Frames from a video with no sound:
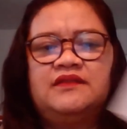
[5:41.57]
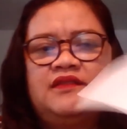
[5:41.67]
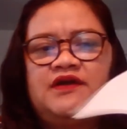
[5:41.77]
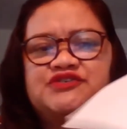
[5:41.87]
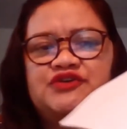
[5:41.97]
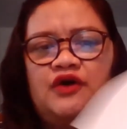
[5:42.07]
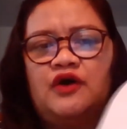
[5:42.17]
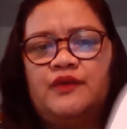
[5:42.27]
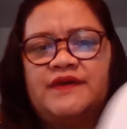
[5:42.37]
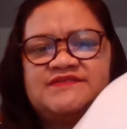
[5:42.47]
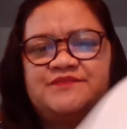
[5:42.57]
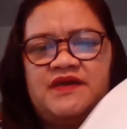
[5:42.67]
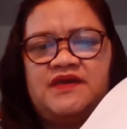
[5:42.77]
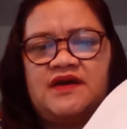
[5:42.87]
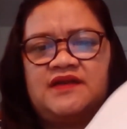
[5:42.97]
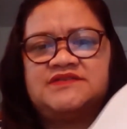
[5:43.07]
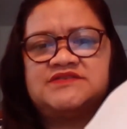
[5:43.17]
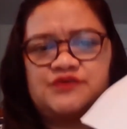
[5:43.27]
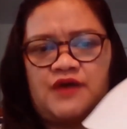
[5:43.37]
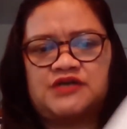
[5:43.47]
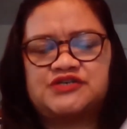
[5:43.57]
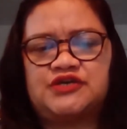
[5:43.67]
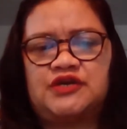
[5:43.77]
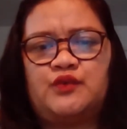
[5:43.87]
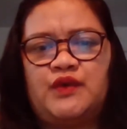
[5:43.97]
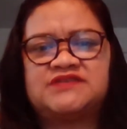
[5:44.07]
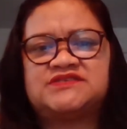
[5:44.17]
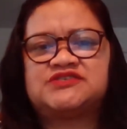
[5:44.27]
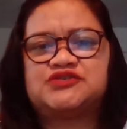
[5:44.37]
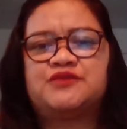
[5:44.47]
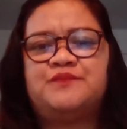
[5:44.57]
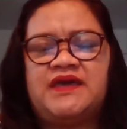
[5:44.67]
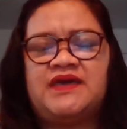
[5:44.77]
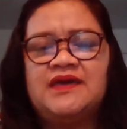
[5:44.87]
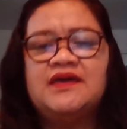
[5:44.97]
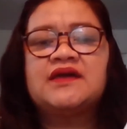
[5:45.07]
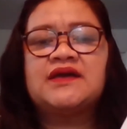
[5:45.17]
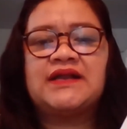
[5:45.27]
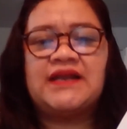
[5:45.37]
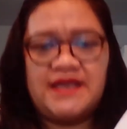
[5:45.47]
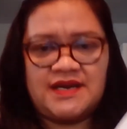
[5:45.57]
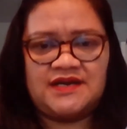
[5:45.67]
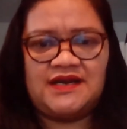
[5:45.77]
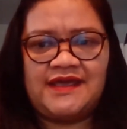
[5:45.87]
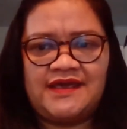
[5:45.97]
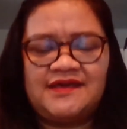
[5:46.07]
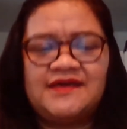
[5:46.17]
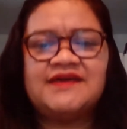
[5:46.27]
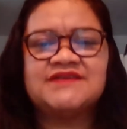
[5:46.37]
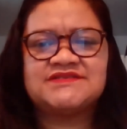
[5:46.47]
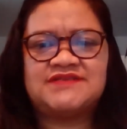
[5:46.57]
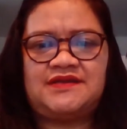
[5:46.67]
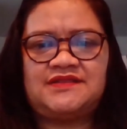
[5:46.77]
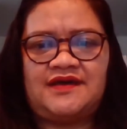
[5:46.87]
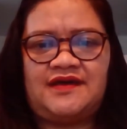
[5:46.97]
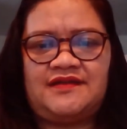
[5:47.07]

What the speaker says: there should always be an instruction which should be clearly stated.